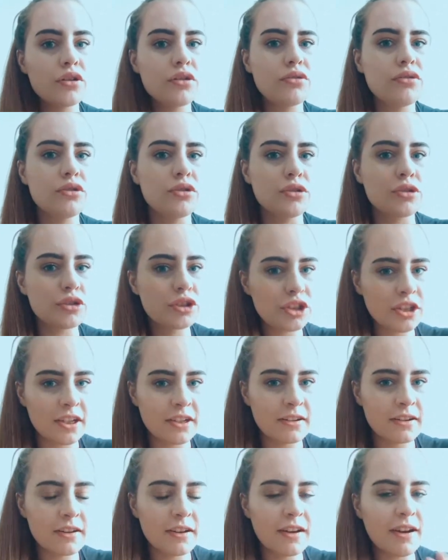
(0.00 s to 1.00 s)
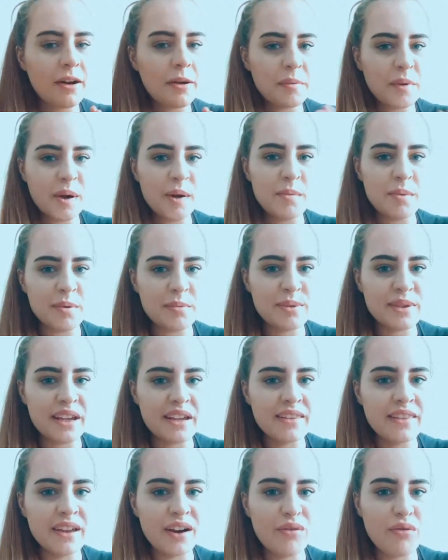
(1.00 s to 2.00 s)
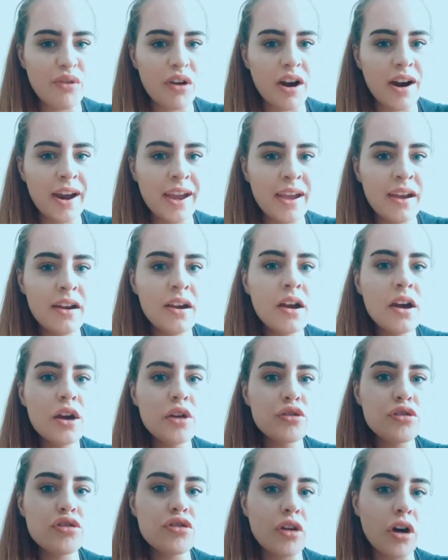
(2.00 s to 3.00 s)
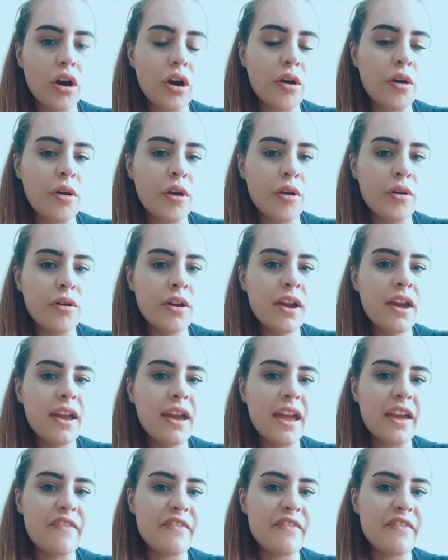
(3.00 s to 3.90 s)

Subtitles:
Yushin. I hope I'm saying that right. So if